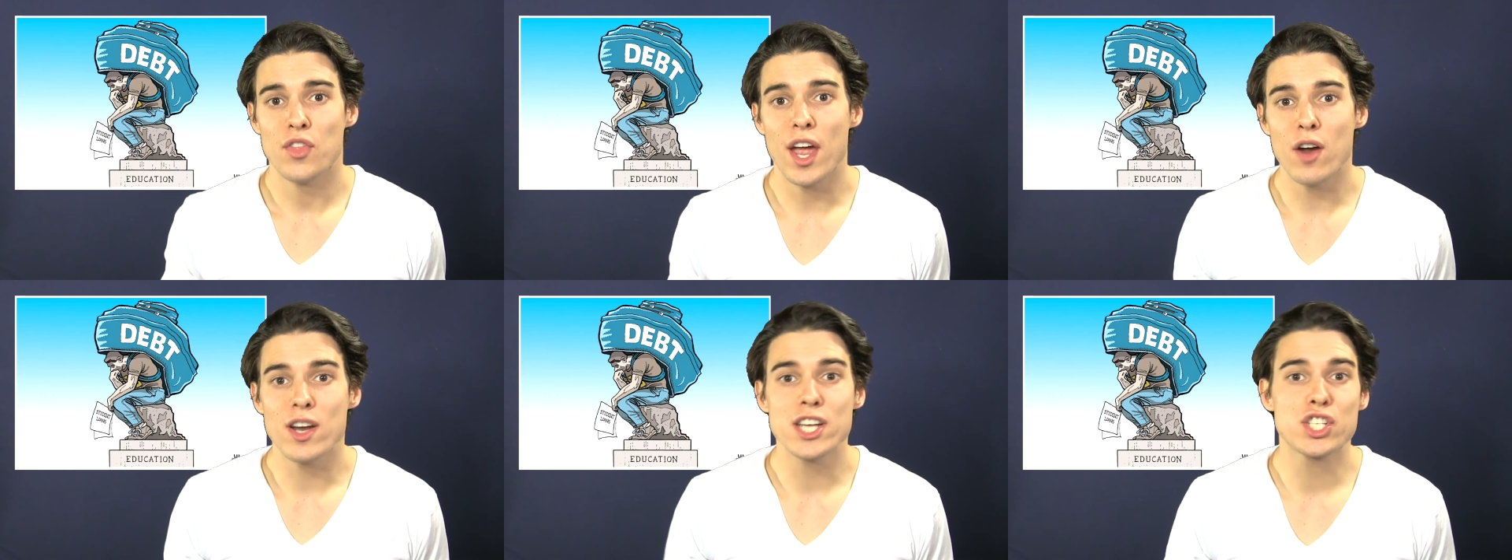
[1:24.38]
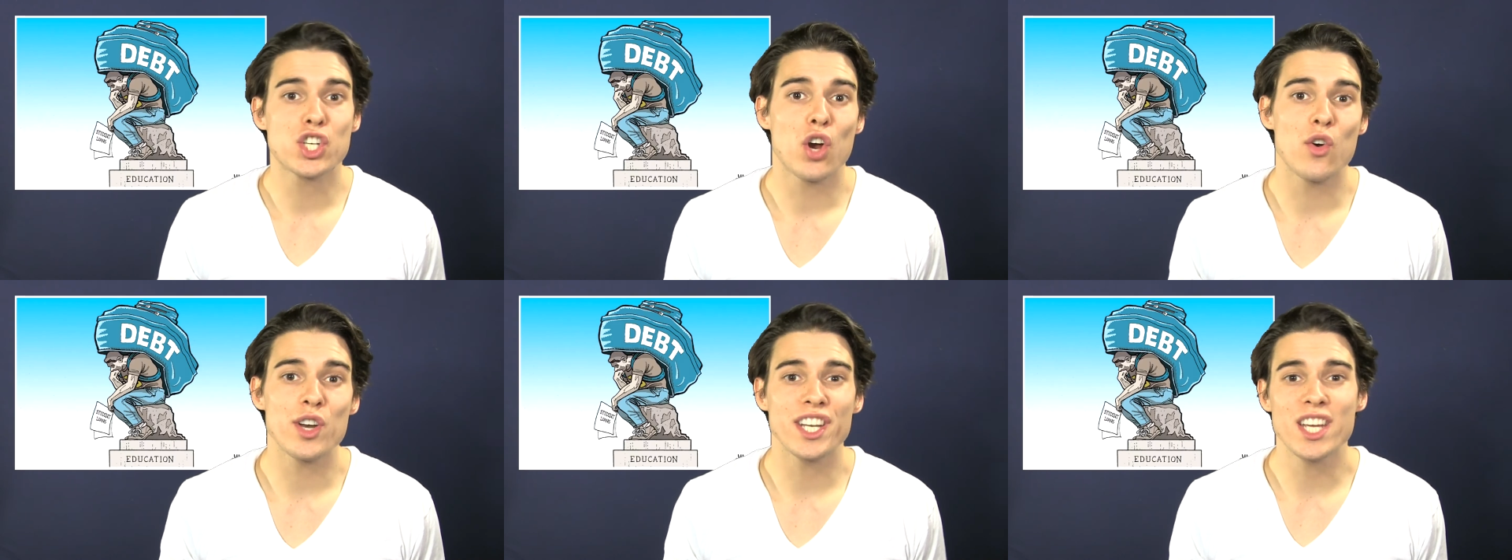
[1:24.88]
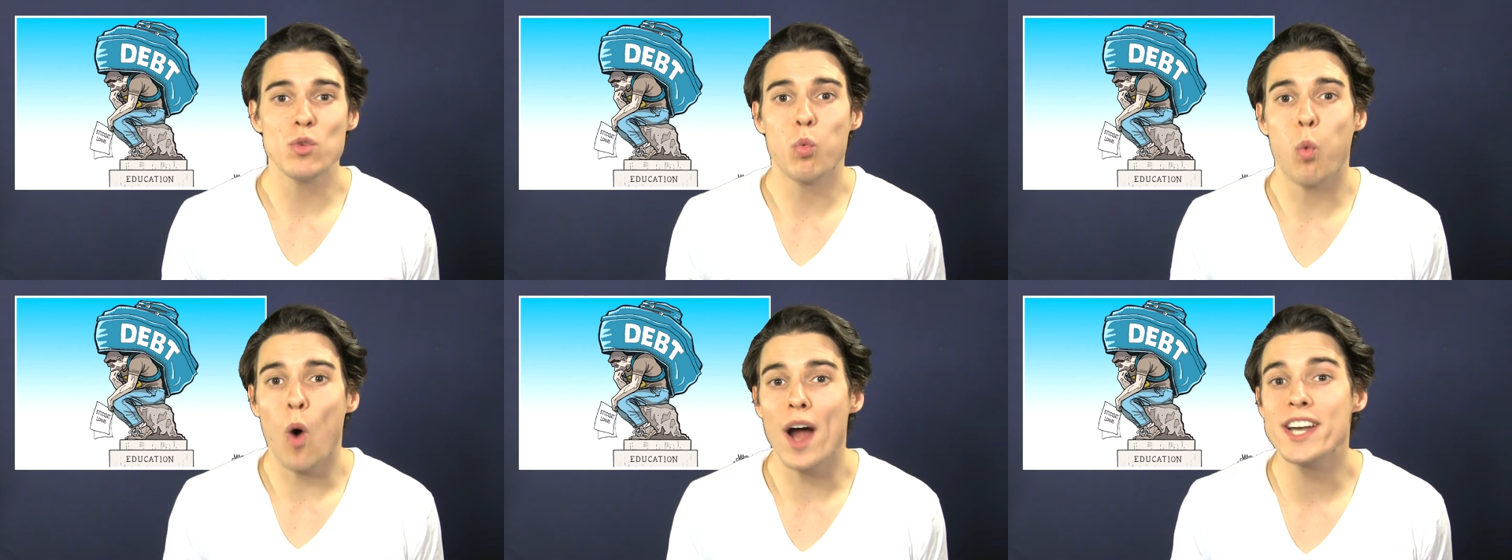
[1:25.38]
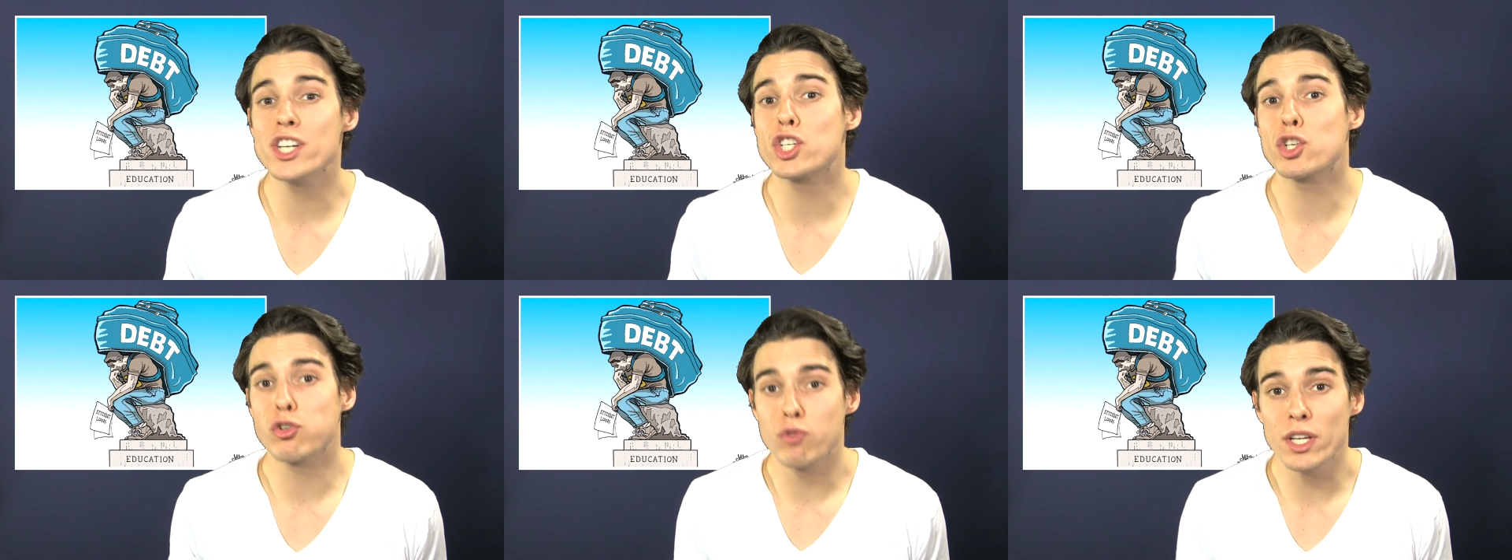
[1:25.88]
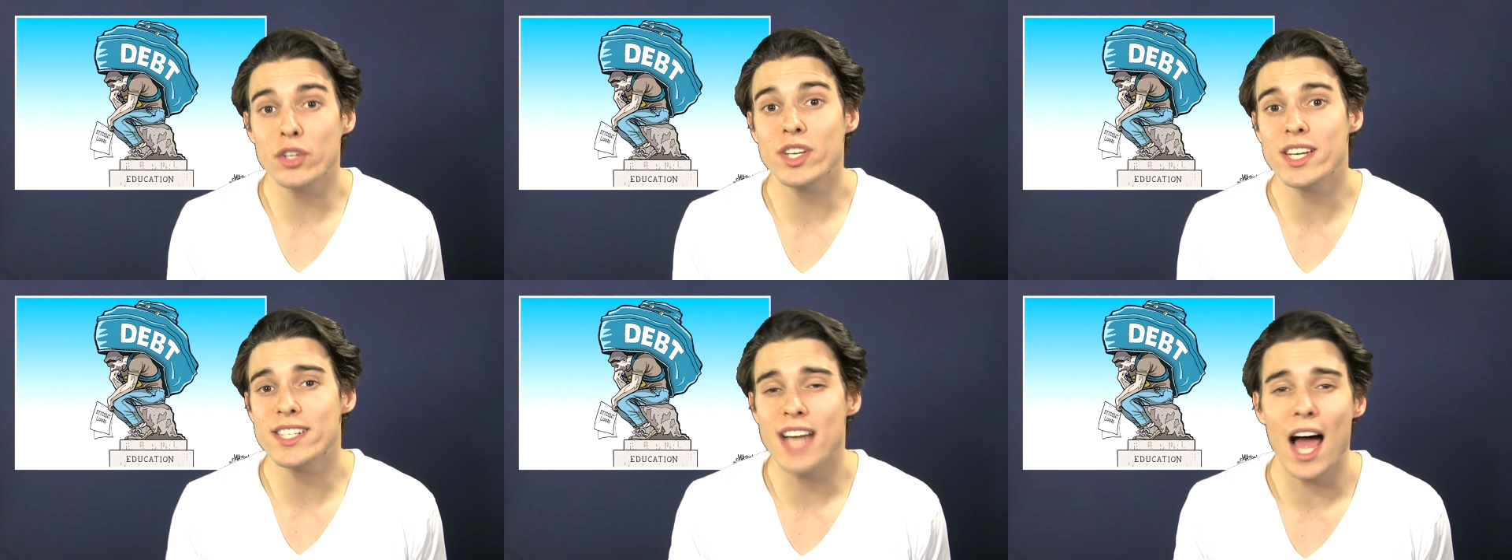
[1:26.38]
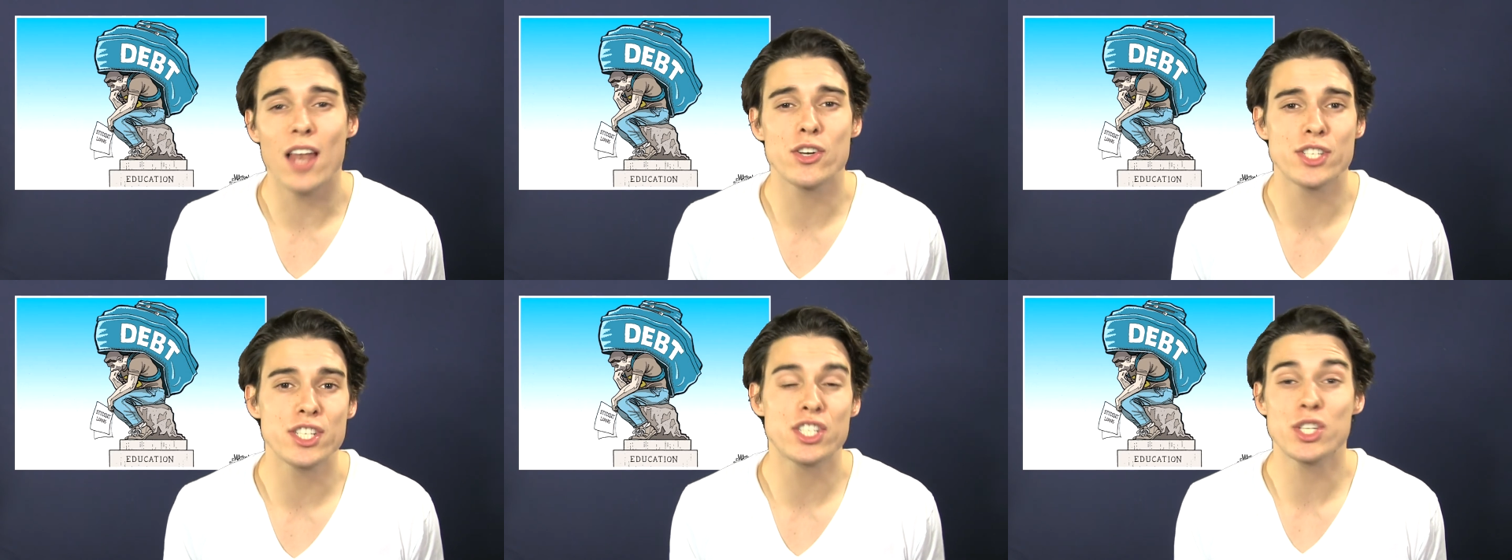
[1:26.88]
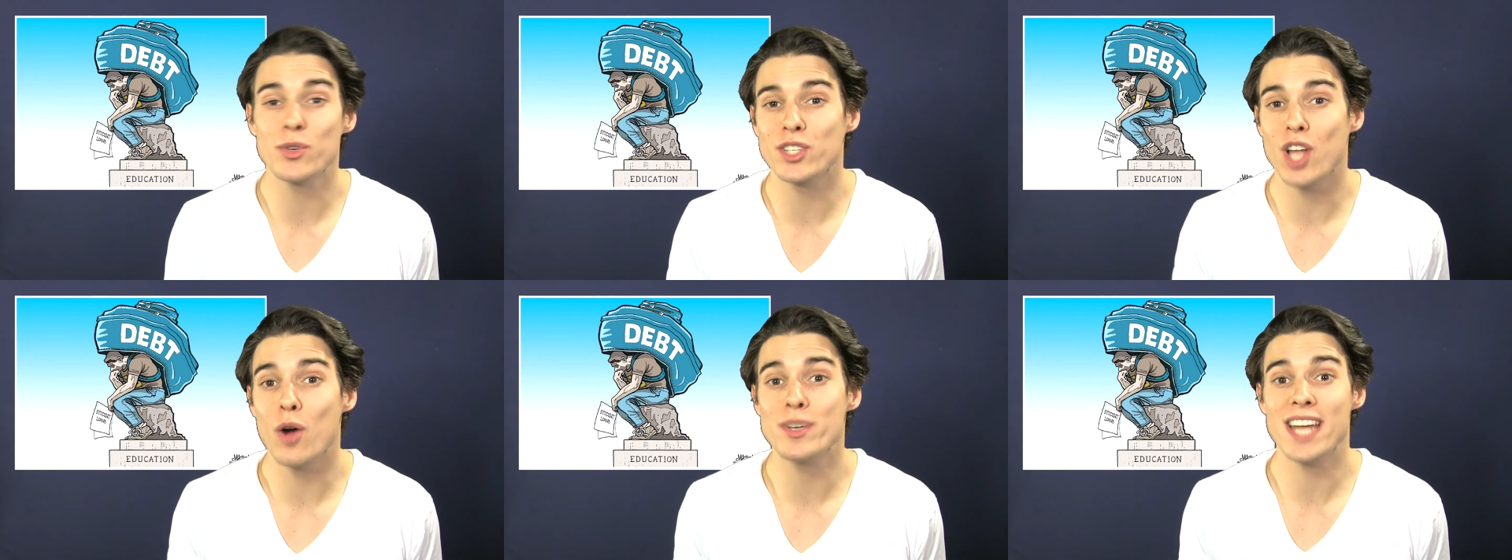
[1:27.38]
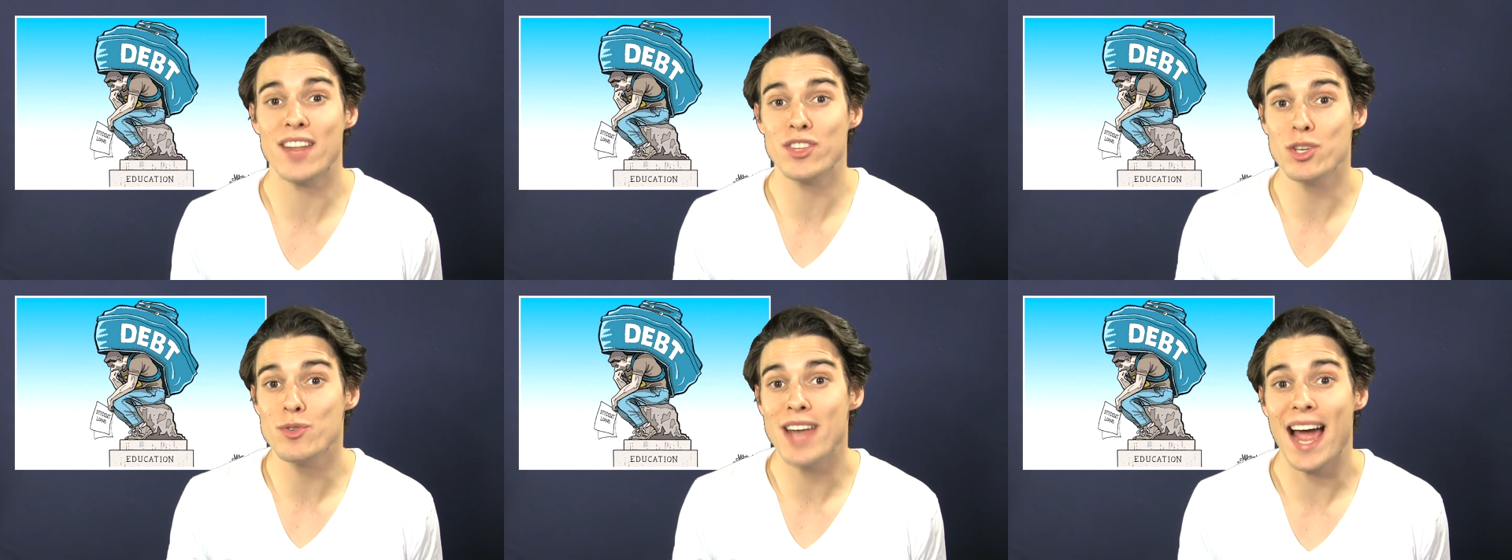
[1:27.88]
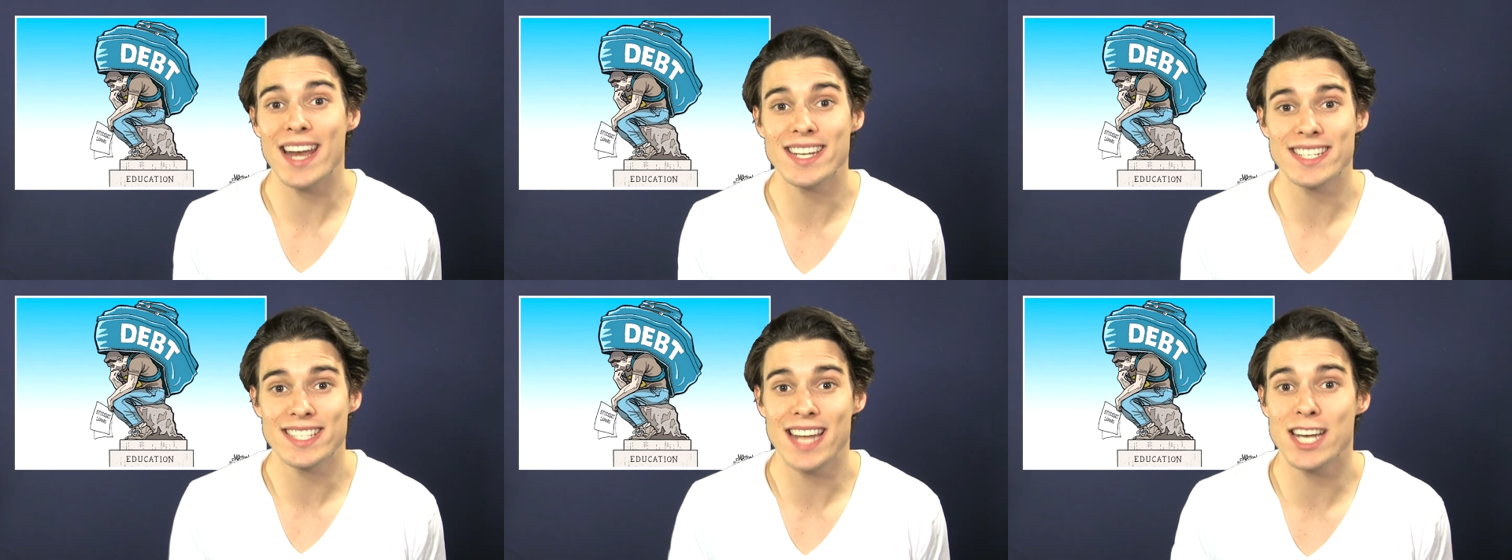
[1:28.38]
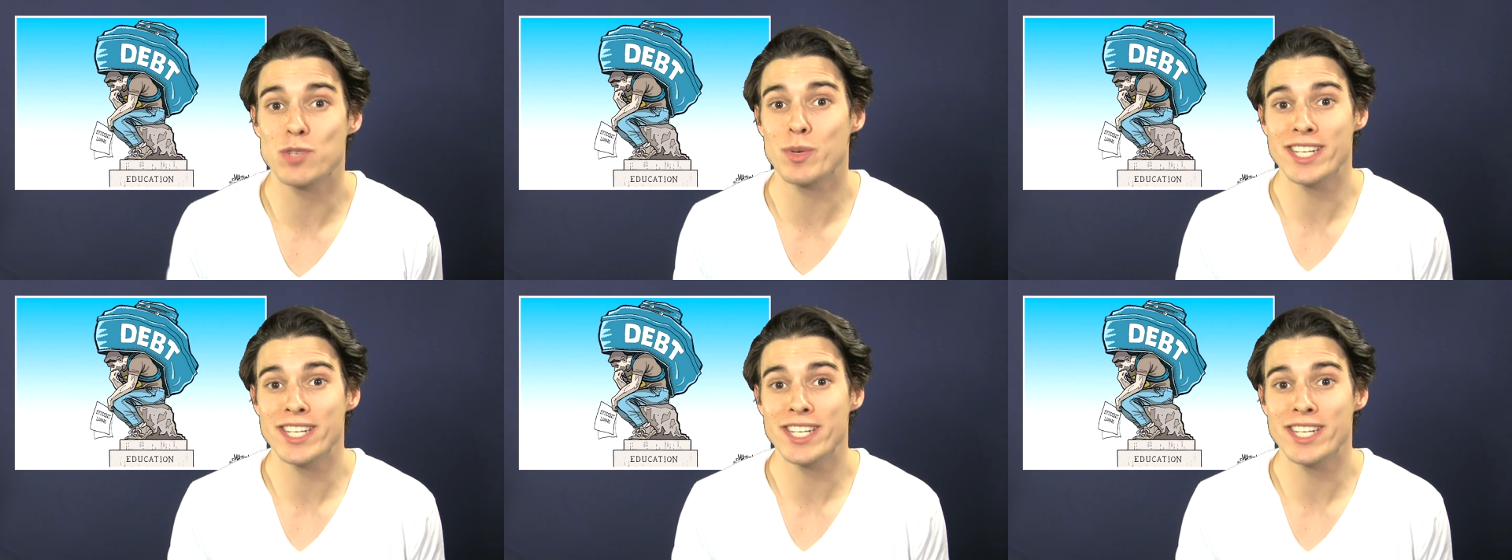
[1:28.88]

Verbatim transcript: There is currently $1 trillion in student loan debt in the United States,